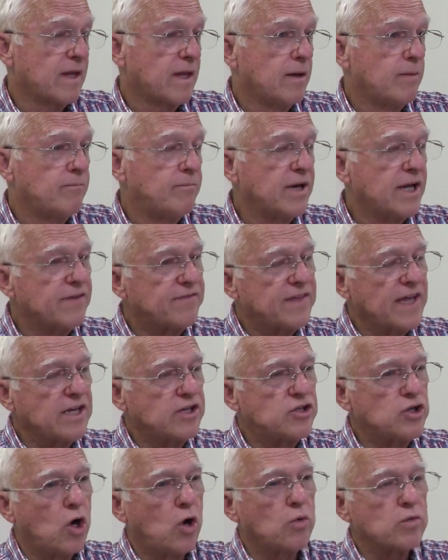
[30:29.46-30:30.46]
But if they
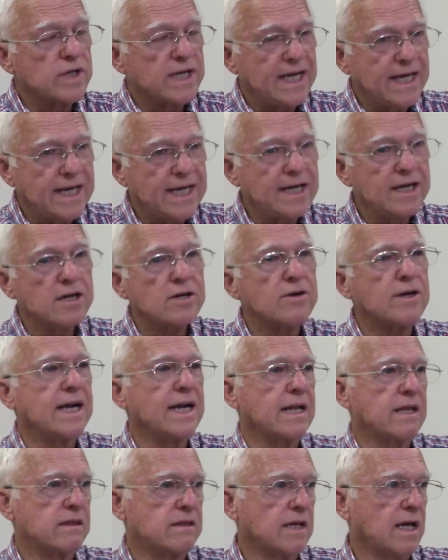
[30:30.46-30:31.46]
don't hear
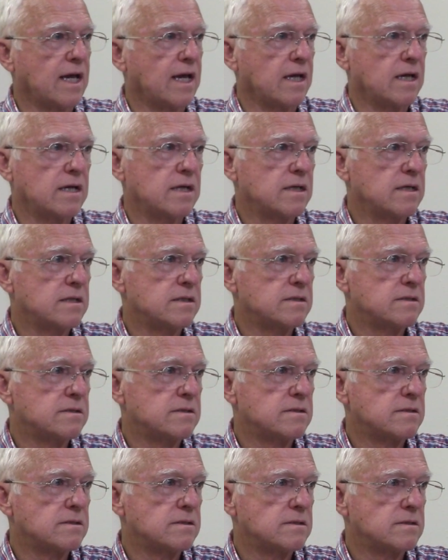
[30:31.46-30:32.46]
anything,
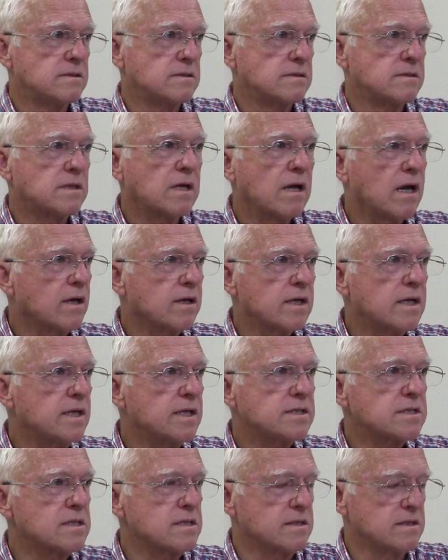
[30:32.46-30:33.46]
they're not going to
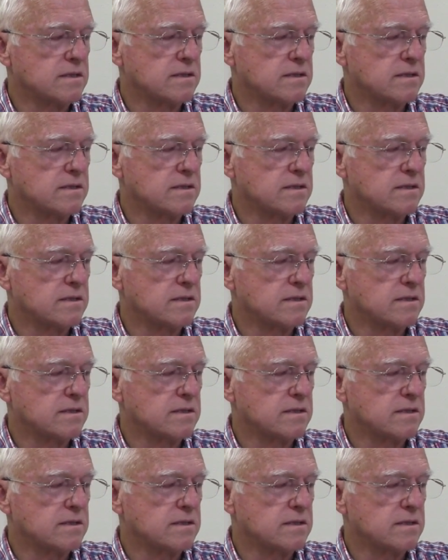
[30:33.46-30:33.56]
listen.